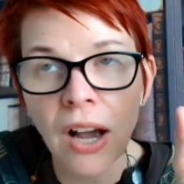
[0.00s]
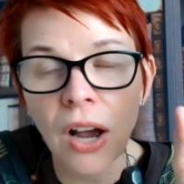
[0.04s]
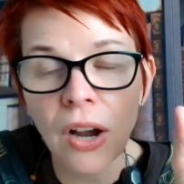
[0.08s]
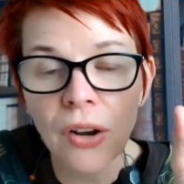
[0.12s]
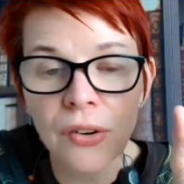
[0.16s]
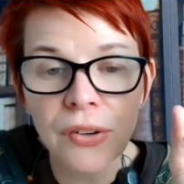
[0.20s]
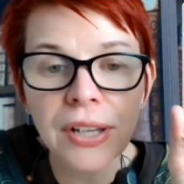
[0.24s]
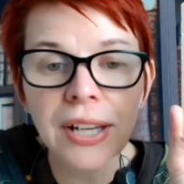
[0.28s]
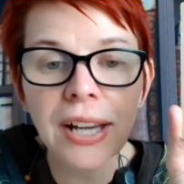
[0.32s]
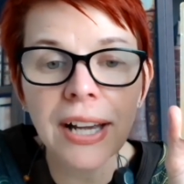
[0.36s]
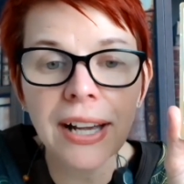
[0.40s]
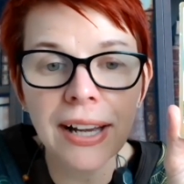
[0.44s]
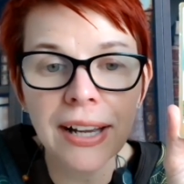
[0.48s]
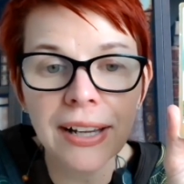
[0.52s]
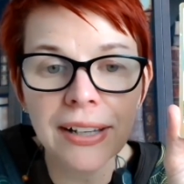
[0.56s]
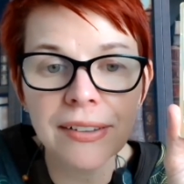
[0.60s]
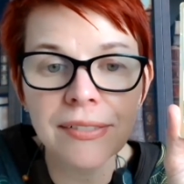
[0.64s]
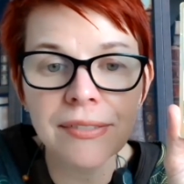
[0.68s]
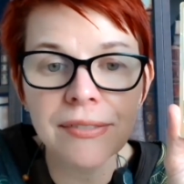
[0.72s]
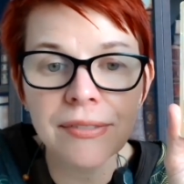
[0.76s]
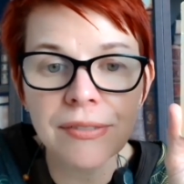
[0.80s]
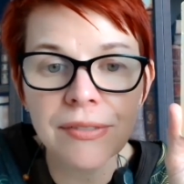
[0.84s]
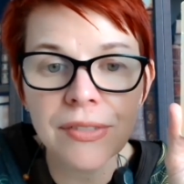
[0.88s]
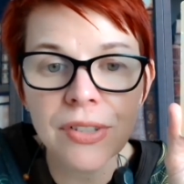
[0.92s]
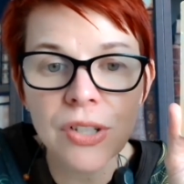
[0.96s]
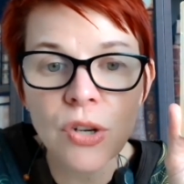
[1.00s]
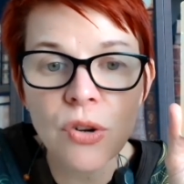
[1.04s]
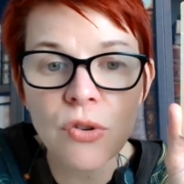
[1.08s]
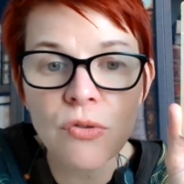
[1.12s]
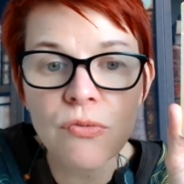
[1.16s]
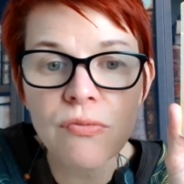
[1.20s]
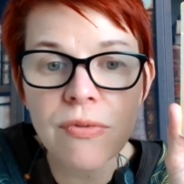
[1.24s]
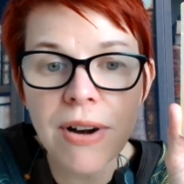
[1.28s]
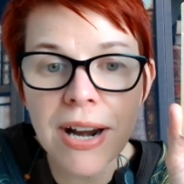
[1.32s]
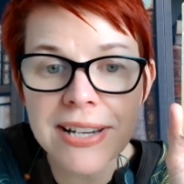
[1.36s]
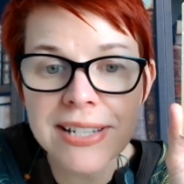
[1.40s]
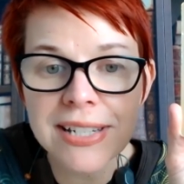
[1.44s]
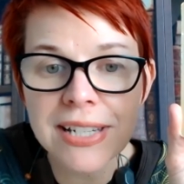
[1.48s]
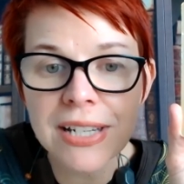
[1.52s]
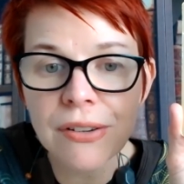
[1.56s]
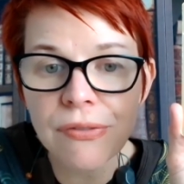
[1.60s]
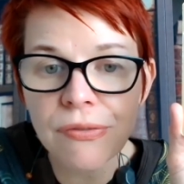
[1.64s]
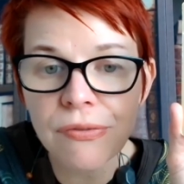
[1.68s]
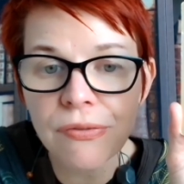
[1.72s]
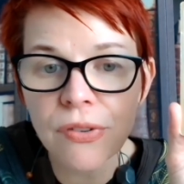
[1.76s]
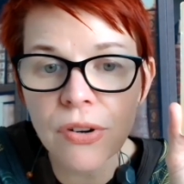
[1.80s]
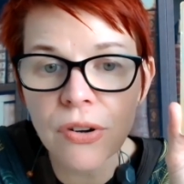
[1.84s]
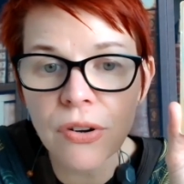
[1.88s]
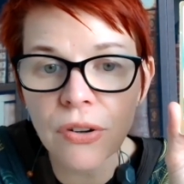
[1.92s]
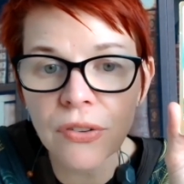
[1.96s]
okay, you're ready
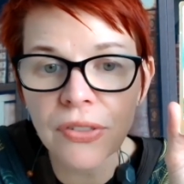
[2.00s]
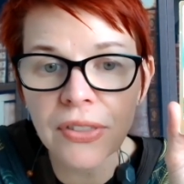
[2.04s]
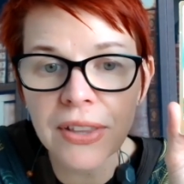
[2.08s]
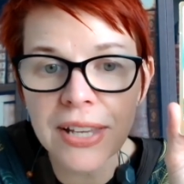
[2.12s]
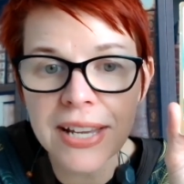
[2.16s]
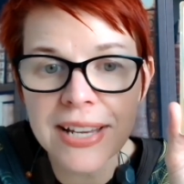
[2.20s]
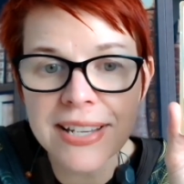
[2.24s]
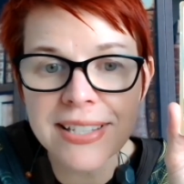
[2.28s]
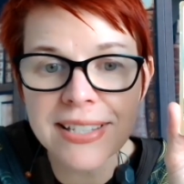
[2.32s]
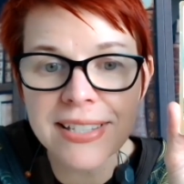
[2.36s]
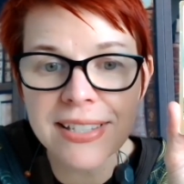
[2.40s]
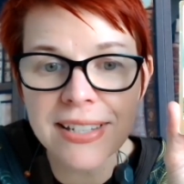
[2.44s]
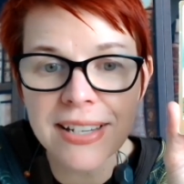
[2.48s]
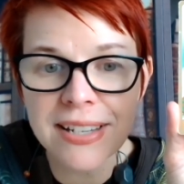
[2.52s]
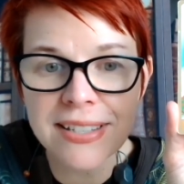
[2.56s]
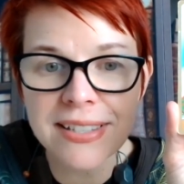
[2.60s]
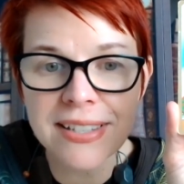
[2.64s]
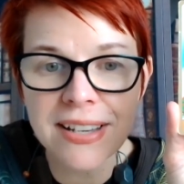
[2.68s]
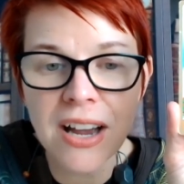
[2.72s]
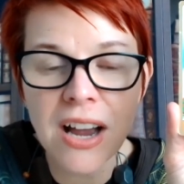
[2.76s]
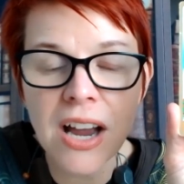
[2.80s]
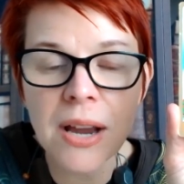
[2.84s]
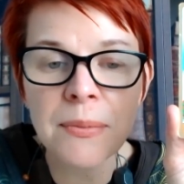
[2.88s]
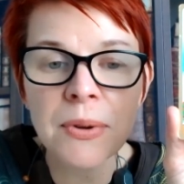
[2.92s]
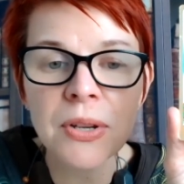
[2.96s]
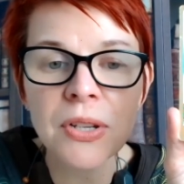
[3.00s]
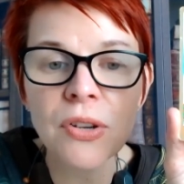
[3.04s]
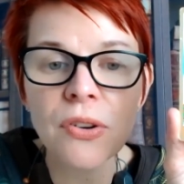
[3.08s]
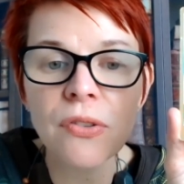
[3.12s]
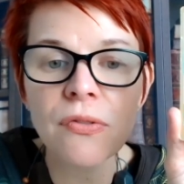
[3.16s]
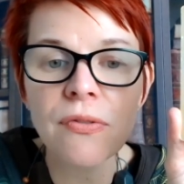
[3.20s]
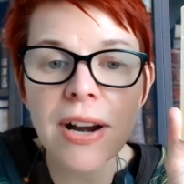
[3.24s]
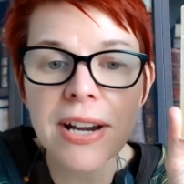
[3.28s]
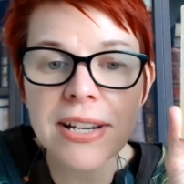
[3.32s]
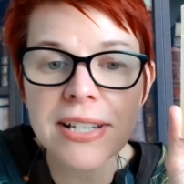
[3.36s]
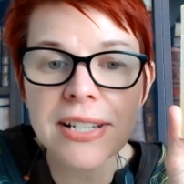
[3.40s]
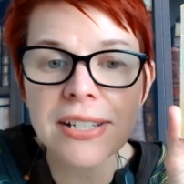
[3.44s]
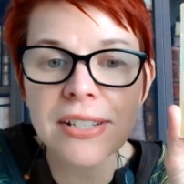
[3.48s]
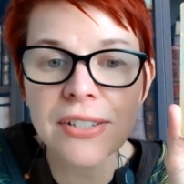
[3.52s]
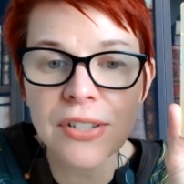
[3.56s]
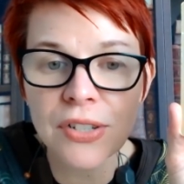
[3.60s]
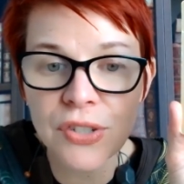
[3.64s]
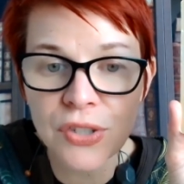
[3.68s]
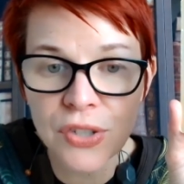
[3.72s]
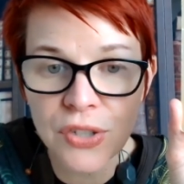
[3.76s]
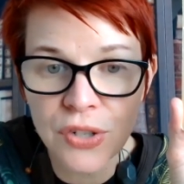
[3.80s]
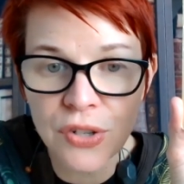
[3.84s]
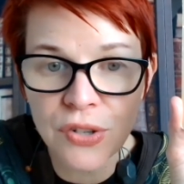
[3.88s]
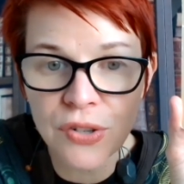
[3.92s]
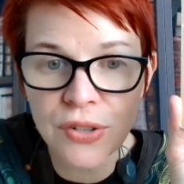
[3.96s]
for this assignment. You're ready to
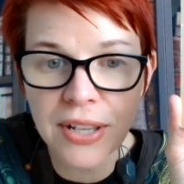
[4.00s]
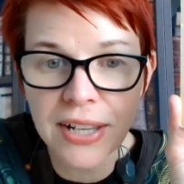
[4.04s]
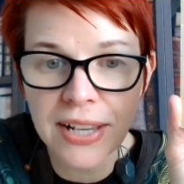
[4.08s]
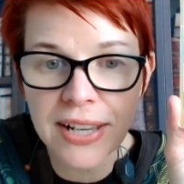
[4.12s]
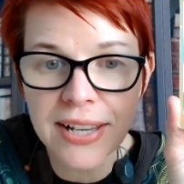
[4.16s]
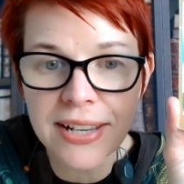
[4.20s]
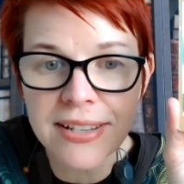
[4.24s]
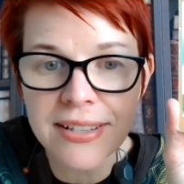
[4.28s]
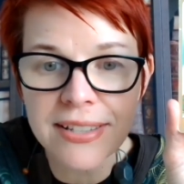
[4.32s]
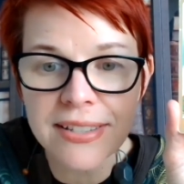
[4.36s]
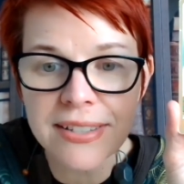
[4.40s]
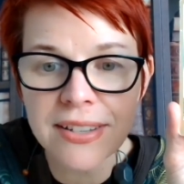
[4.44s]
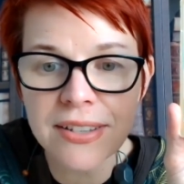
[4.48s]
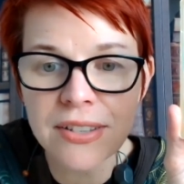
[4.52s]
do this.